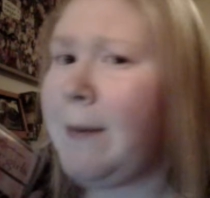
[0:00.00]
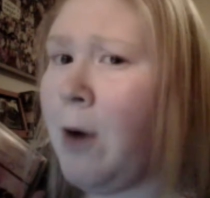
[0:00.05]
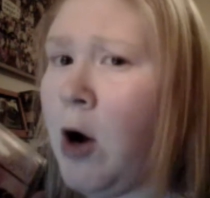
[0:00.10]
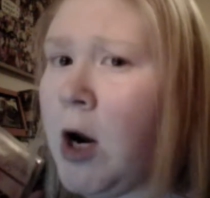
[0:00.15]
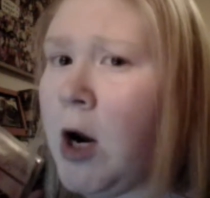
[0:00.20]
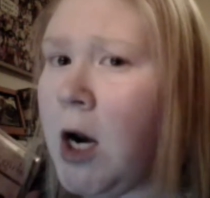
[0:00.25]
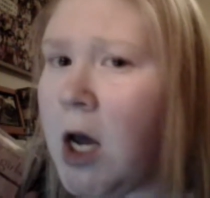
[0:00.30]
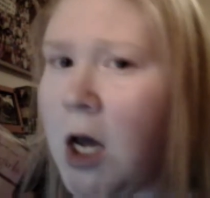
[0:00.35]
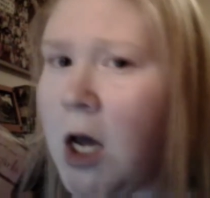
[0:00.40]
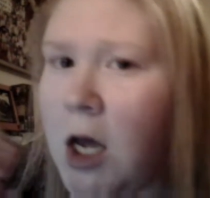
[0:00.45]
Come
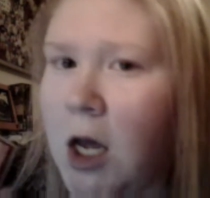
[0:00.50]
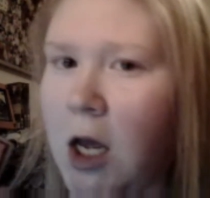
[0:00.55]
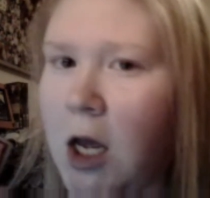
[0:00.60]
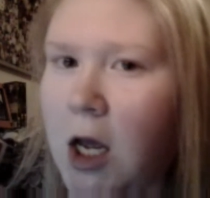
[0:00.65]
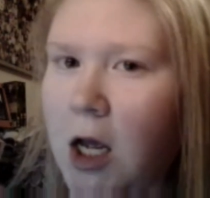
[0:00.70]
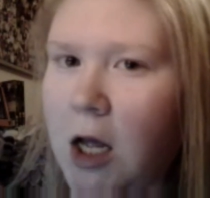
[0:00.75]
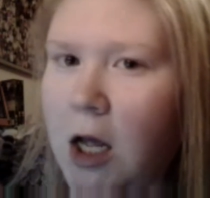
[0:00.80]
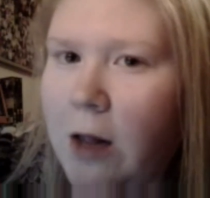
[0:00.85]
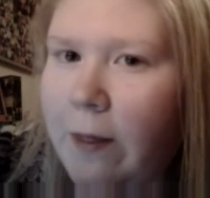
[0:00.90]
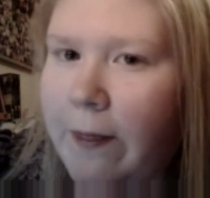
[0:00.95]
on.
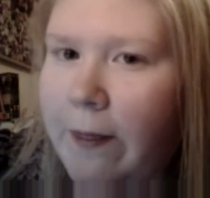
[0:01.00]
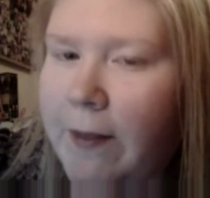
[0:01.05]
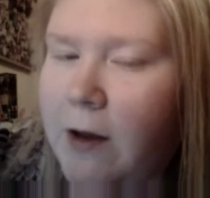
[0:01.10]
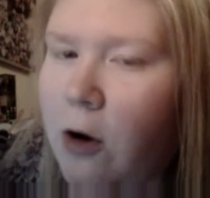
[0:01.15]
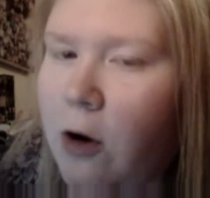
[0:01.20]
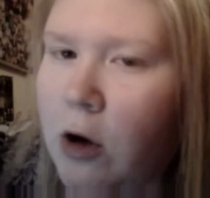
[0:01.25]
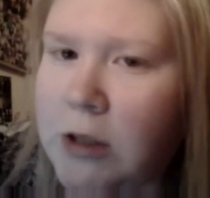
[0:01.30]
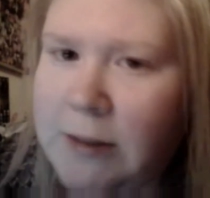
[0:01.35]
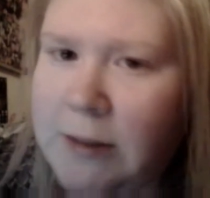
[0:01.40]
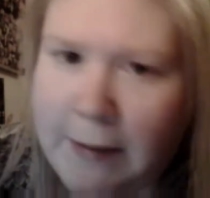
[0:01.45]

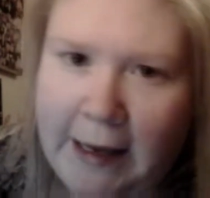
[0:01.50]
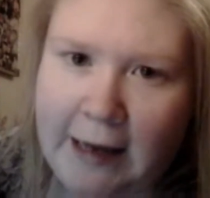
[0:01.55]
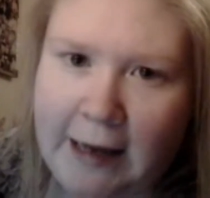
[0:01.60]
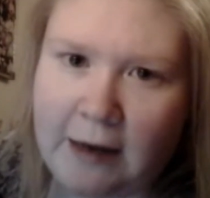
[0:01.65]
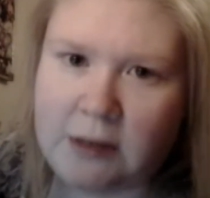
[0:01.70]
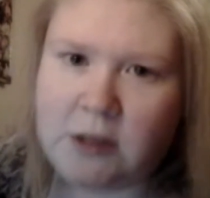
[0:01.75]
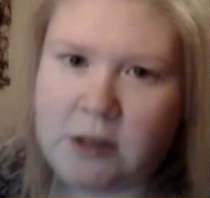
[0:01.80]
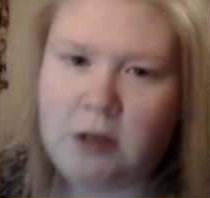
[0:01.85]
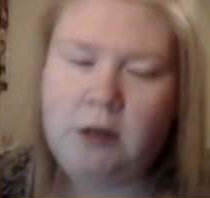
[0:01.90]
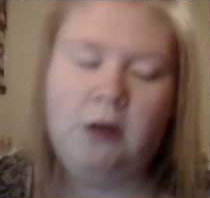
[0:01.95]
Awesome
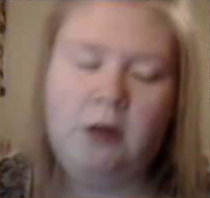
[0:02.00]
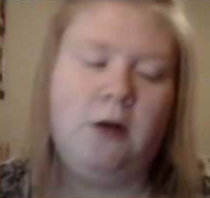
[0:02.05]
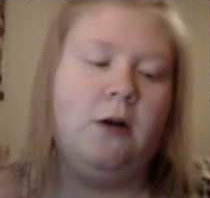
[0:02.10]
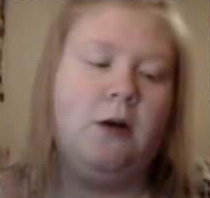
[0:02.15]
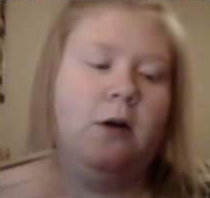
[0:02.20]
character.